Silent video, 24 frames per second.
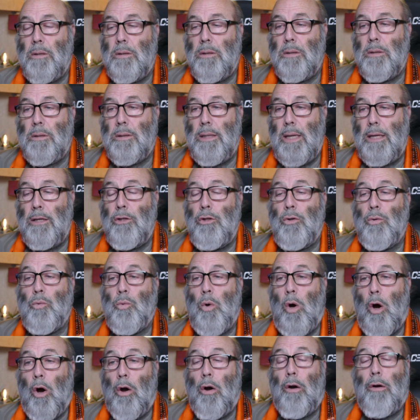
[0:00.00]
that
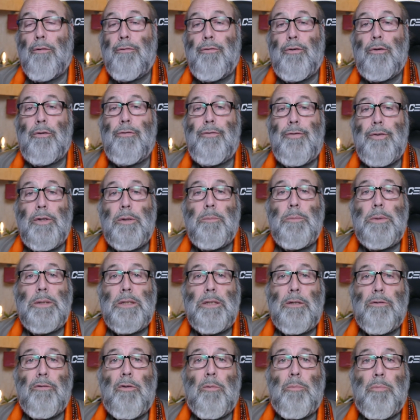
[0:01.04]
you are a fulfillment
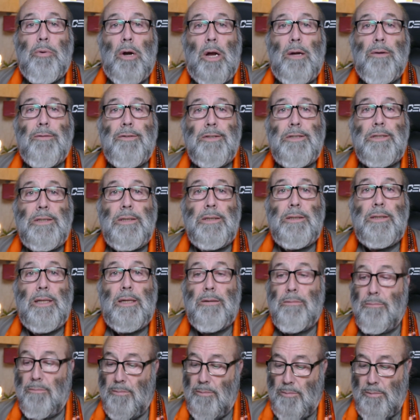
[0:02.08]
of a prophecy
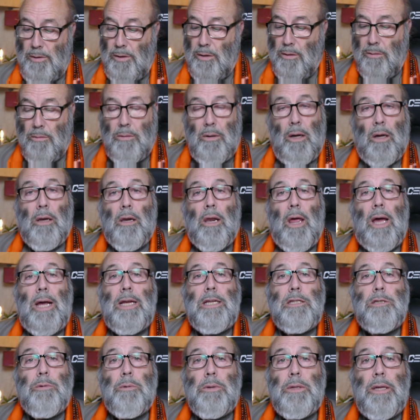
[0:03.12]
that you know
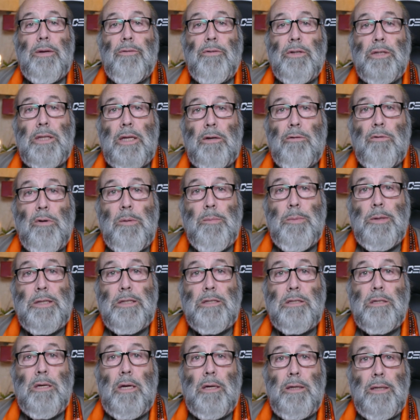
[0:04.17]
aligns with everything we've been
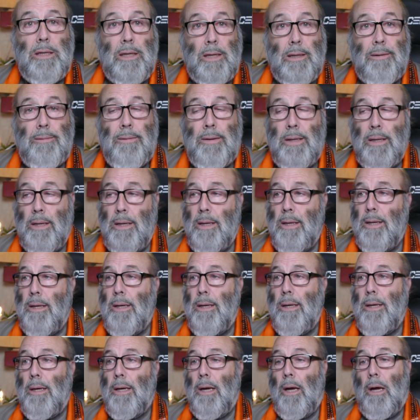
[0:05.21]
studying.
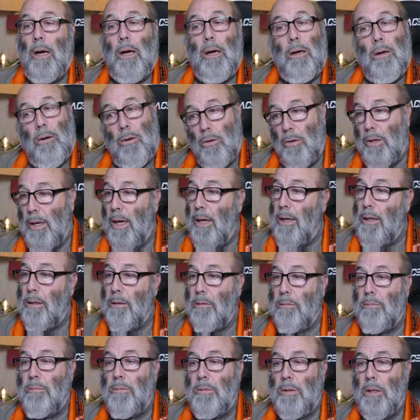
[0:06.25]
Uh, okay,
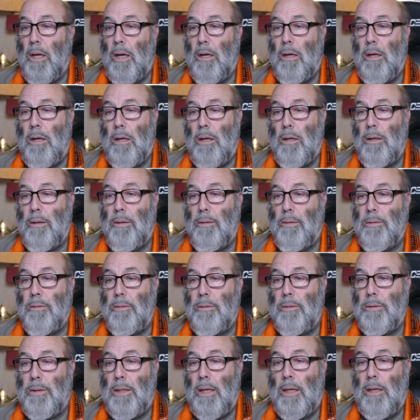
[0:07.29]
uh,
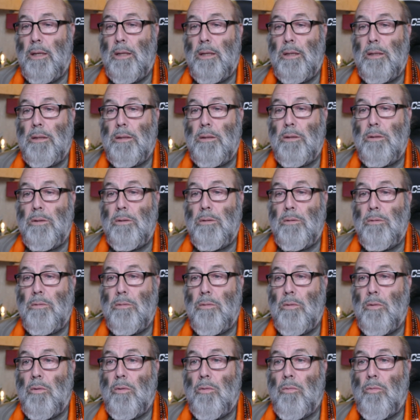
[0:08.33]
then
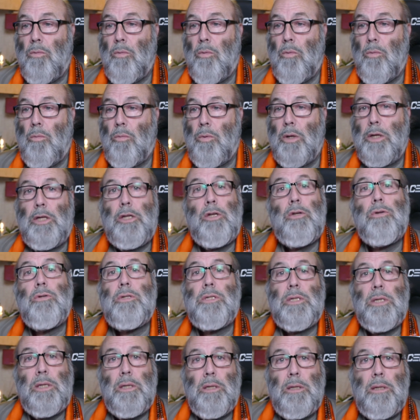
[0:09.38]
what do you
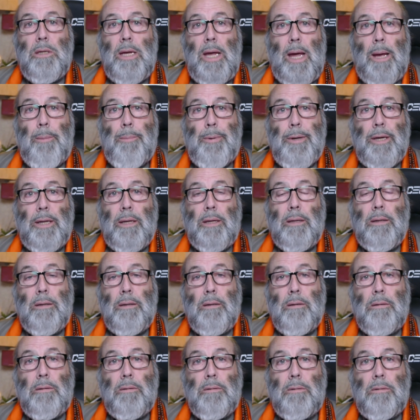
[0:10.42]
see happening
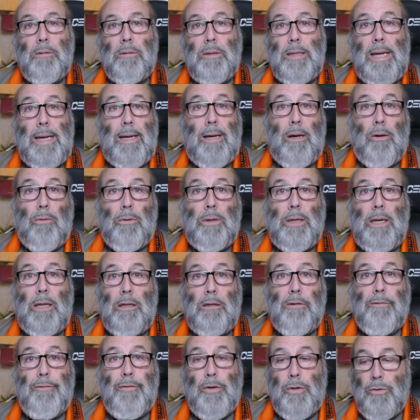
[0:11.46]
now and in
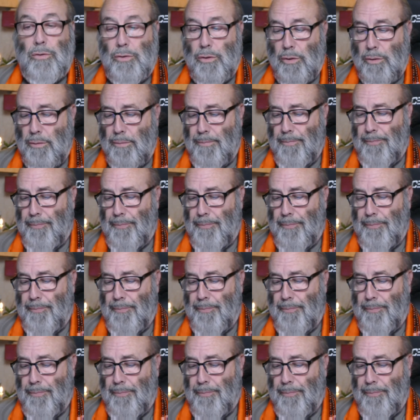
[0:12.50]
the future?